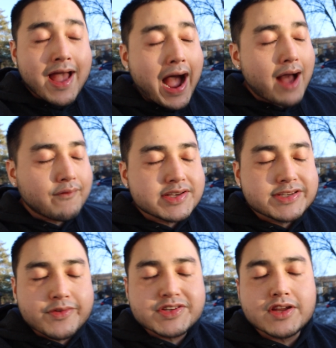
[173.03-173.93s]
Obviously,
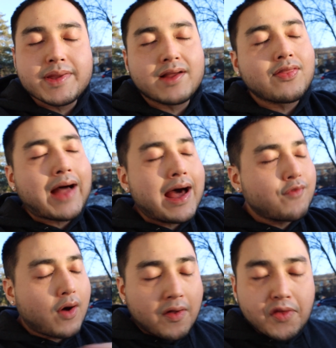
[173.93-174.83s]
there's going to be a lot
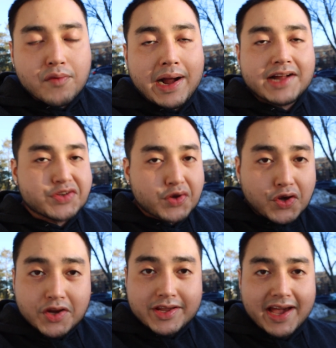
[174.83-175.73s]
of other mods you
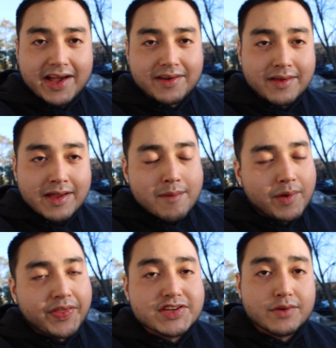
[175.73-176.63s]
could get, but
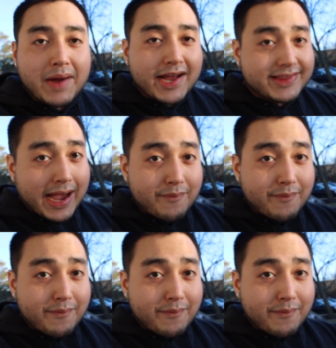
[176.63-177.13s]
these are my top